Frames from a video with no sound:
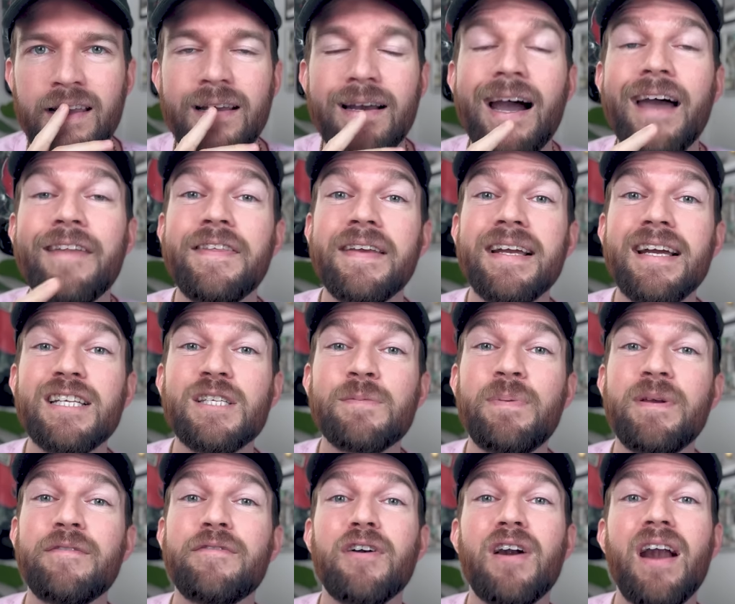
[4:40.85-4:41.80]
I think I
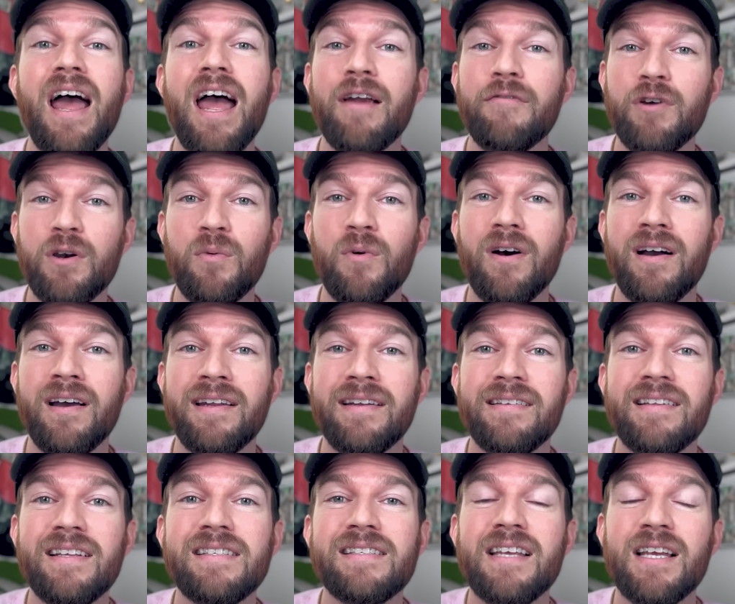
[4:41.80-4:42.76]
speak for
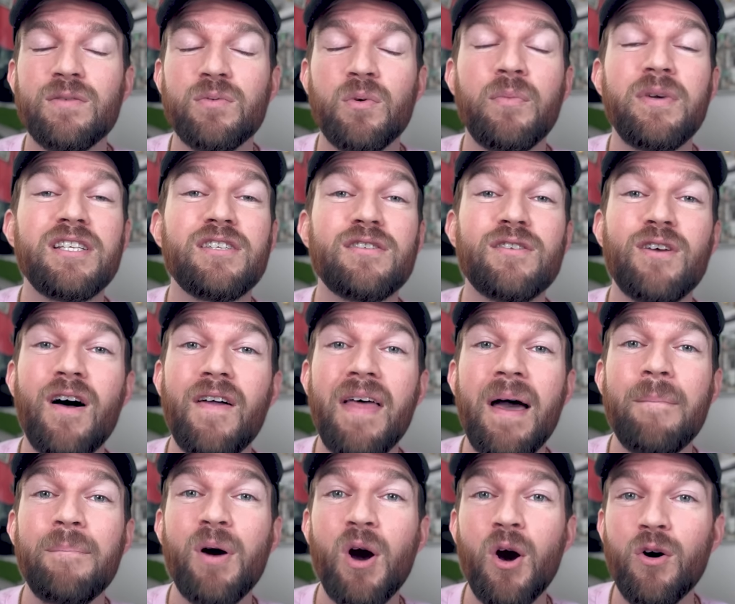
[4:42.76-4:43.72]
everyone that says when we saw
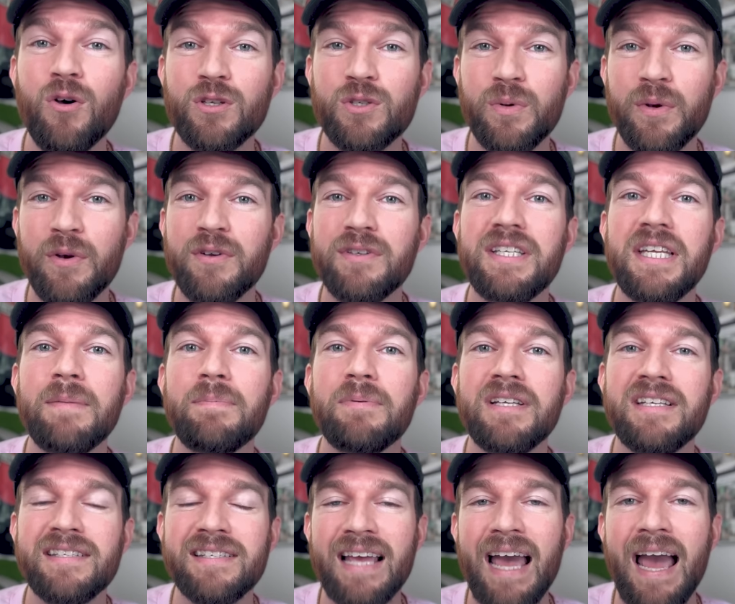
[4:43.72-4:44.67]
that post, we were
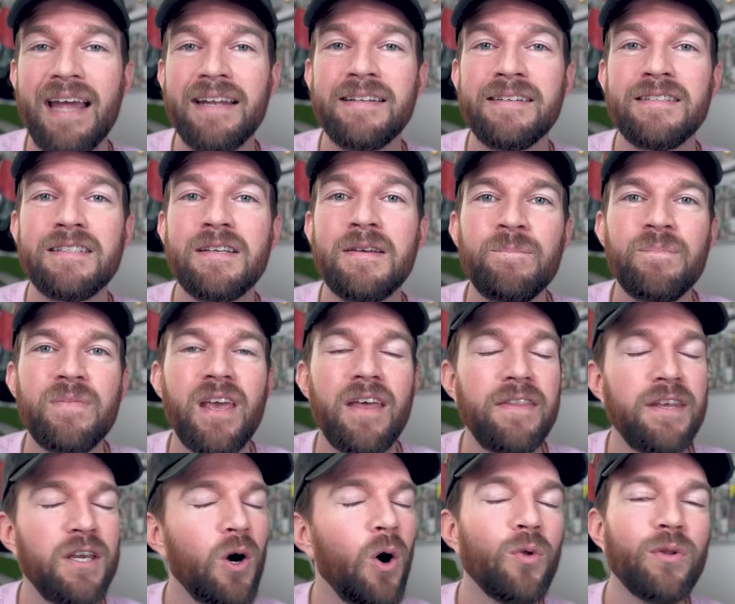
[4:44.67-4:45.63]
deeply saddened. And
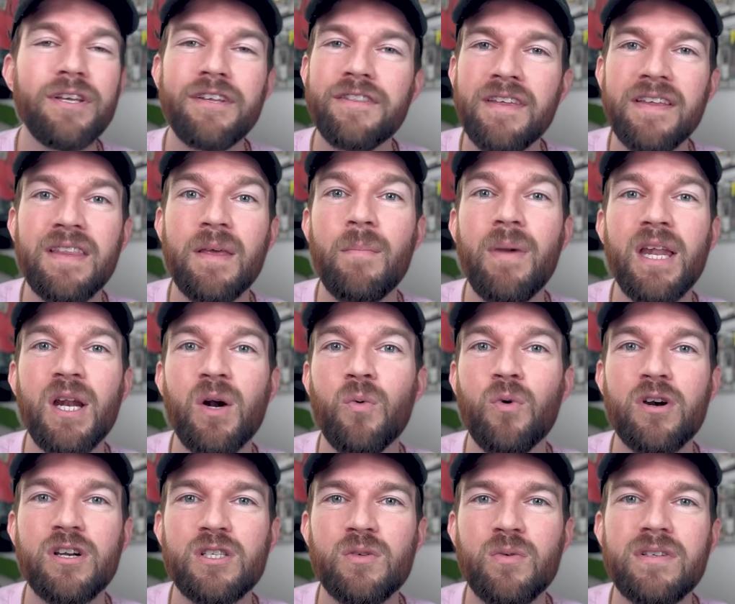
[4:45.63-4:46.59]
the only thing that made it
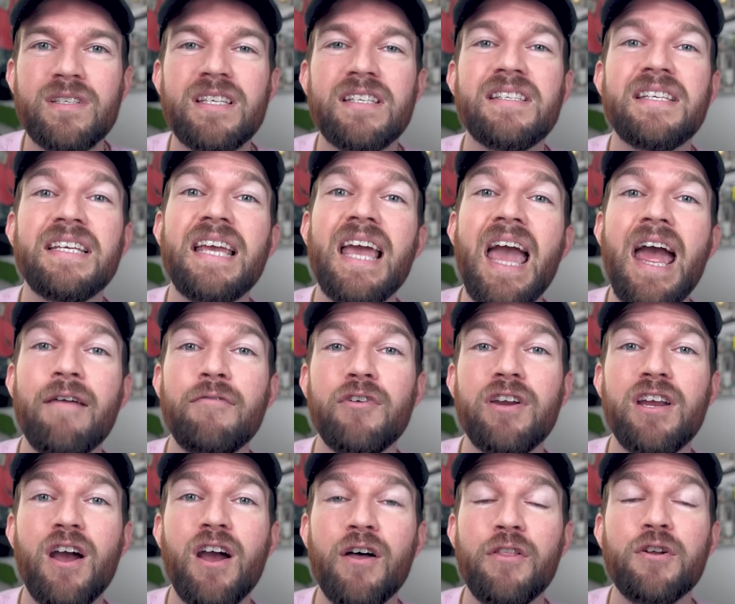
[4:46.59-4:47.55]
worse was to see
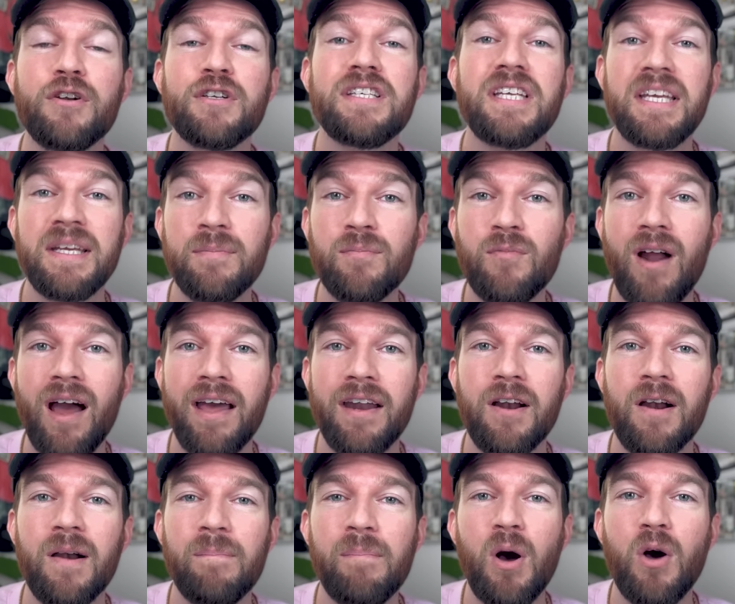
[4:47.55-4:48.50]
every other team
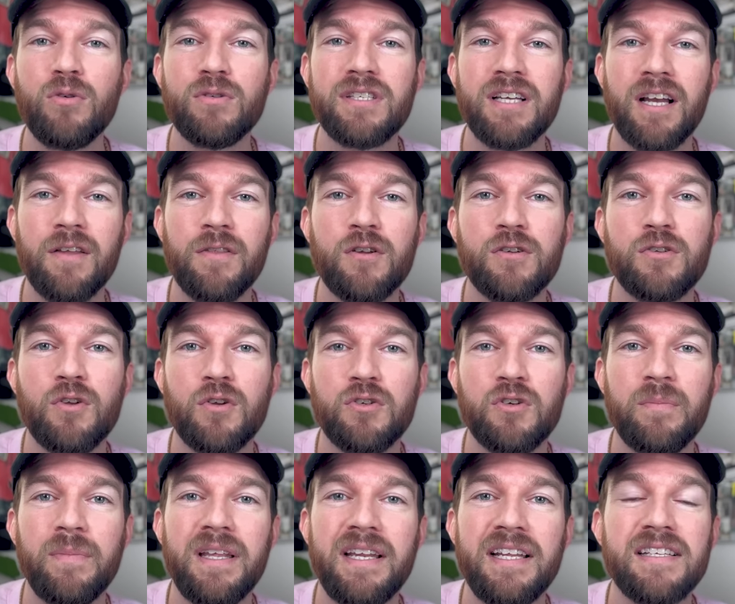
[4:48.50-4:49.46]
rider posting on their
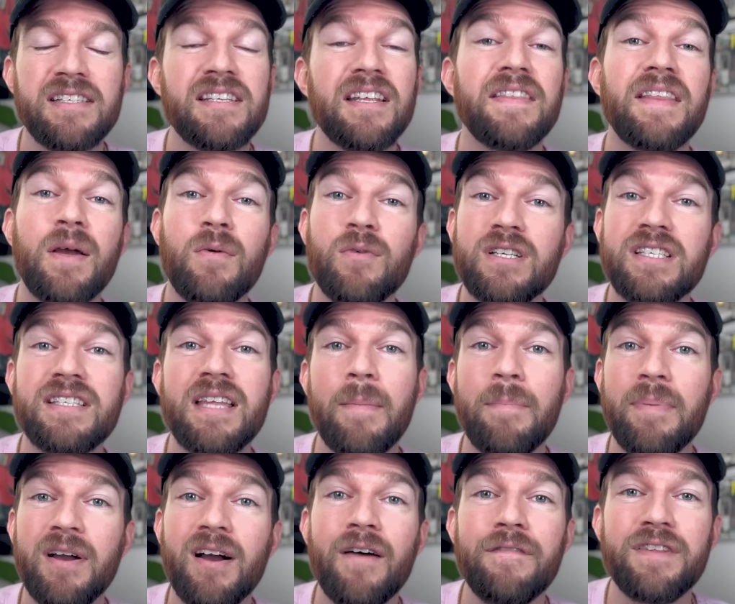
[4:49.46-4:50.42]
social medias that they were
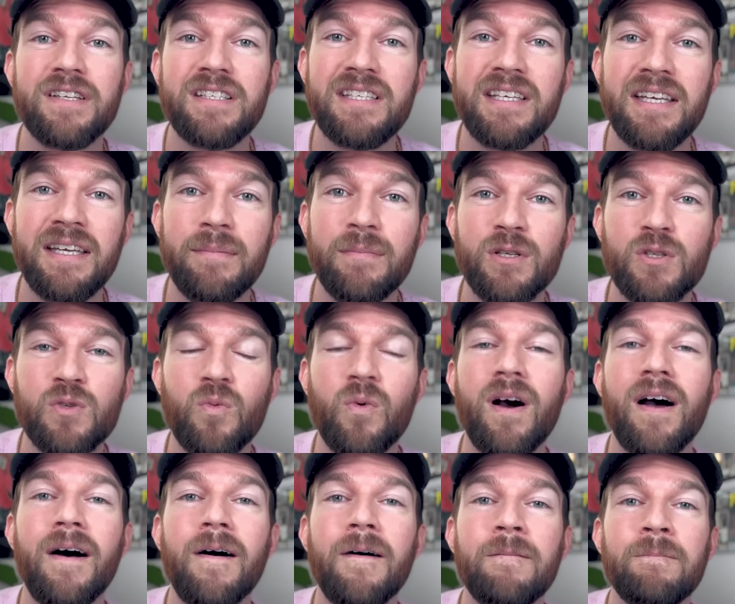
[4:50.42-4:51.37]
stepping off the team as well.